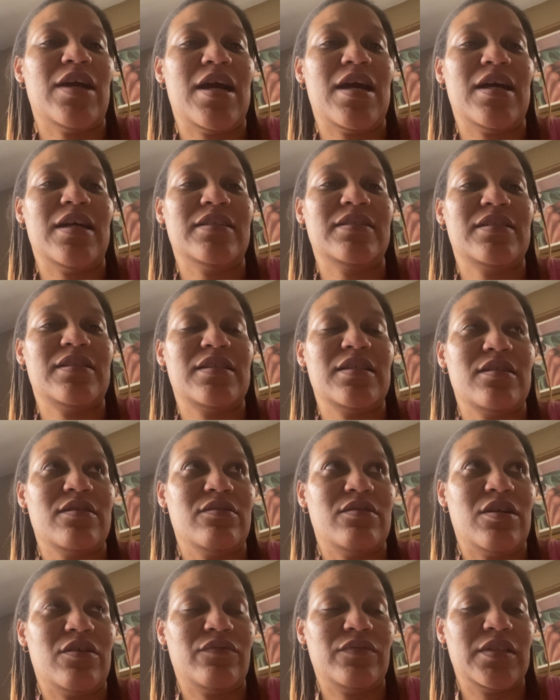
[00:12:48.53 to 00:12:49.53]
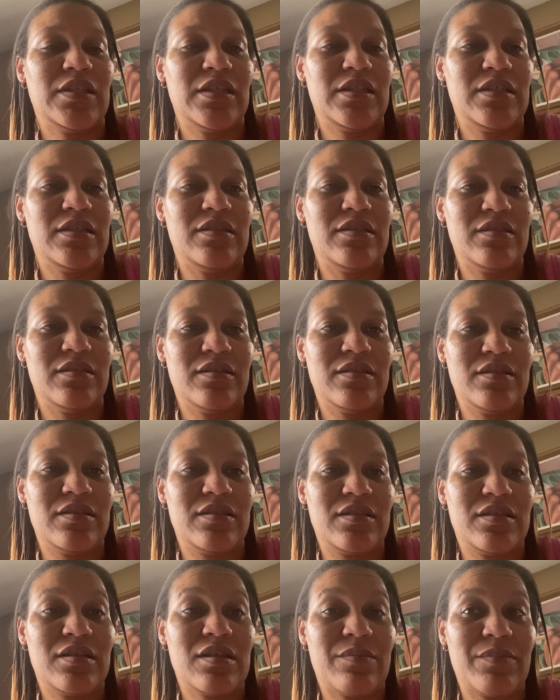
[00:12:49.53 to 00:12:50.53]
I still don't think
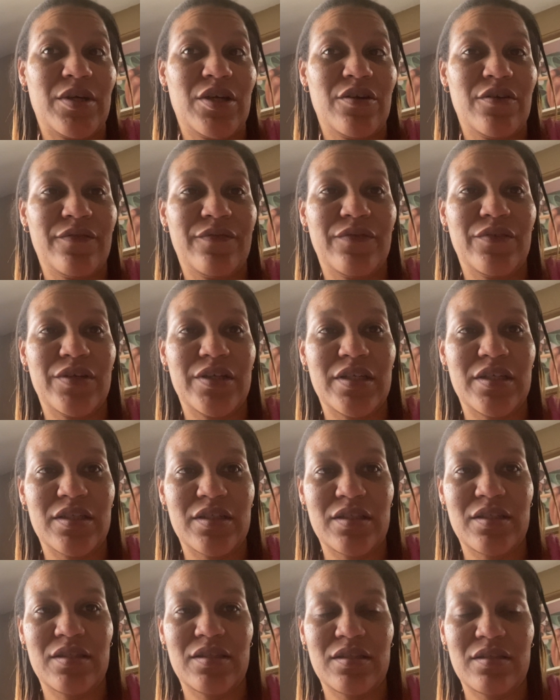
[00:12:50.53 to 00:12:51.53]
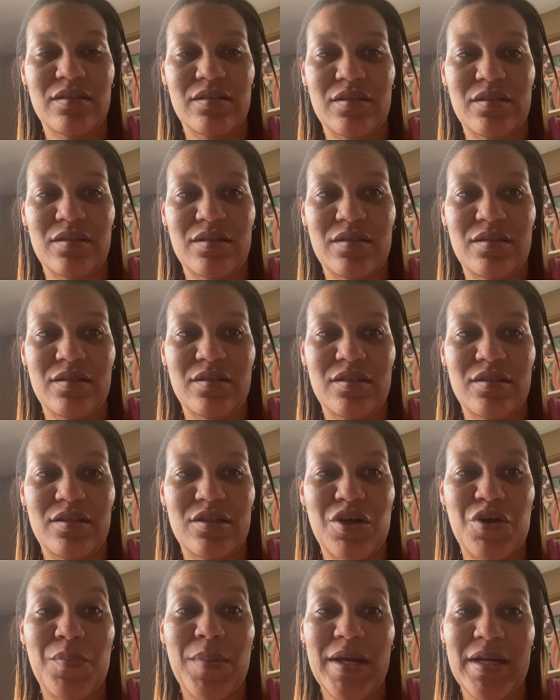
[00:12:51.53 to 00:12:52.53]
some of her friends
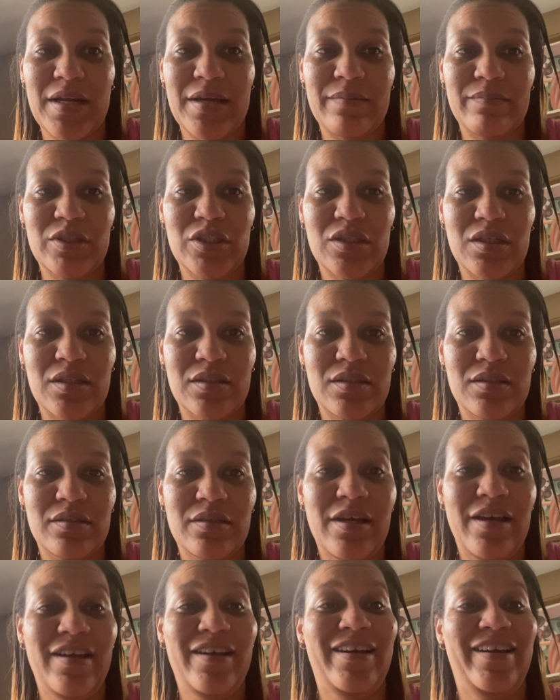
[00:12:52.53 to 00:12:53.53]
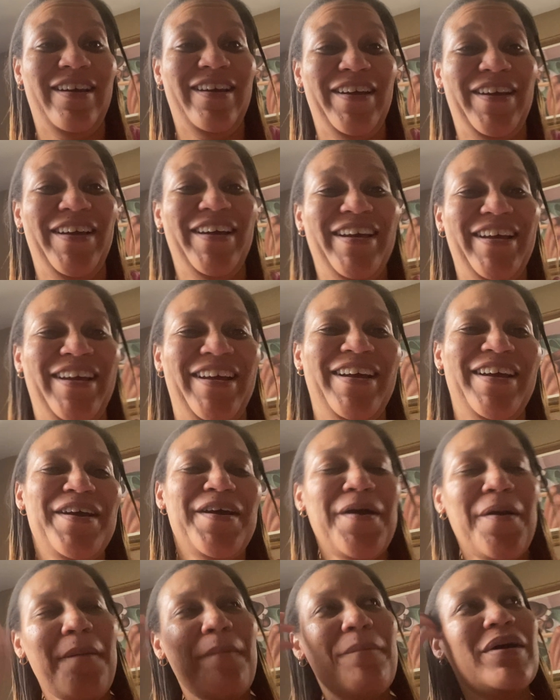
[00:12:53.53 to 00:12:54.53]
know my name is Shanta.
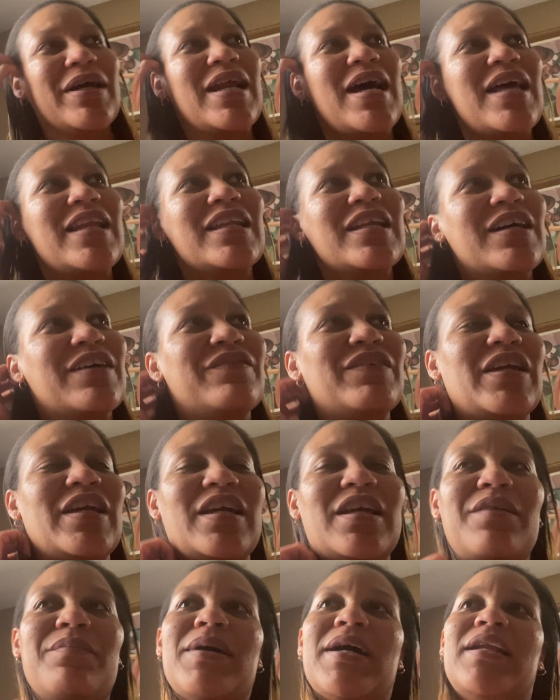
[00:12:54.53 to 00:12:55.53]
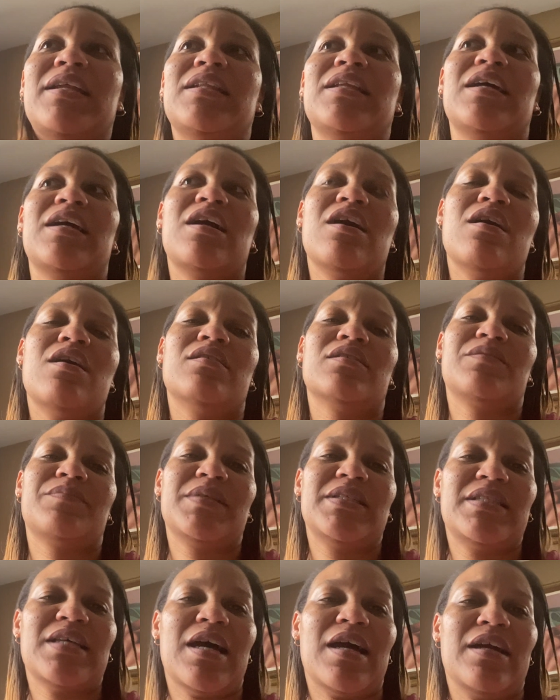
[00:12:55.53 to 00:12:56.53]
But I love it. Anybody that calls
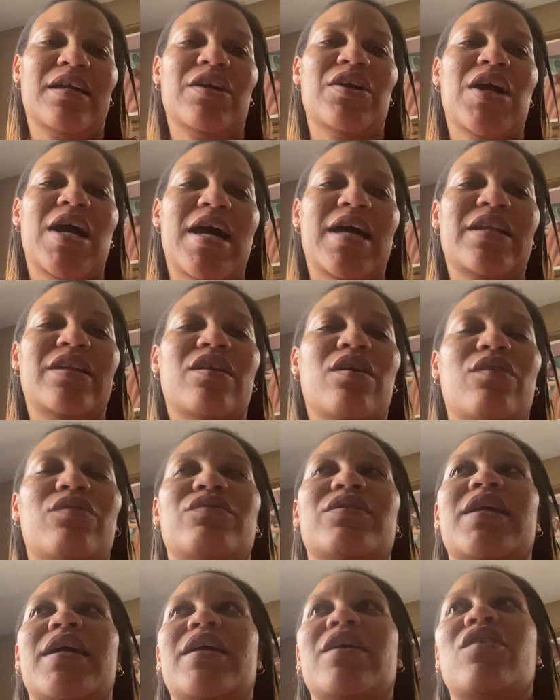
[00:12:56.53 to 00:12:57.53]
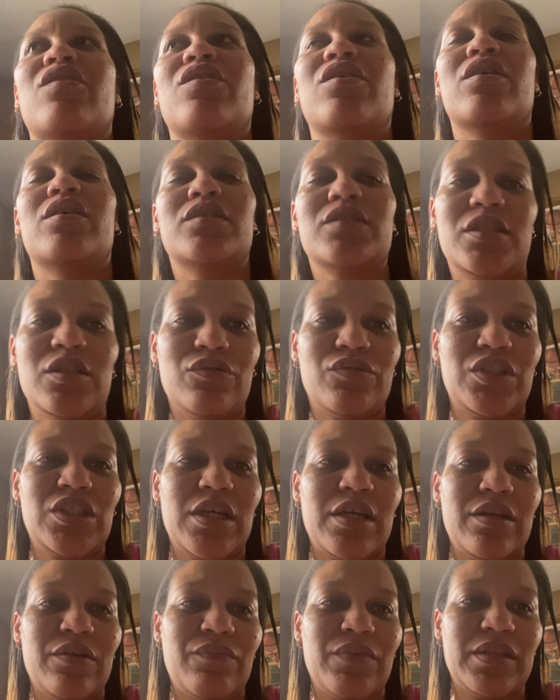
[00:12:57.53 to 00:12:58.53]
me Tiger, I know they are
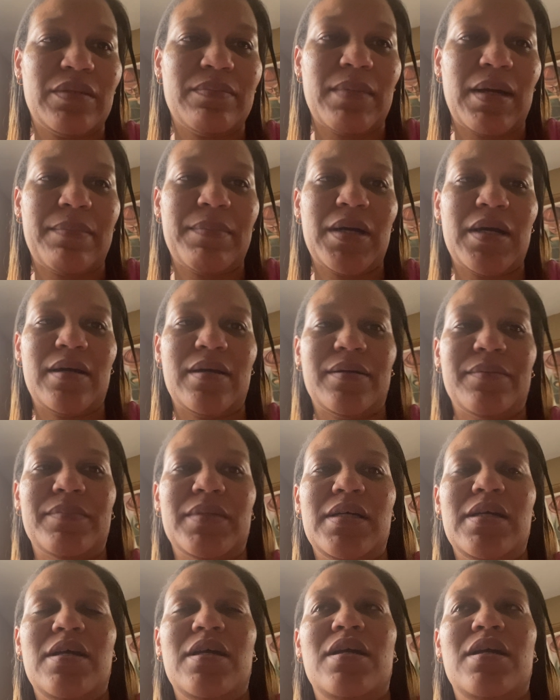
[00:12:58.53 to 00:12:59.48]
associated with my mom.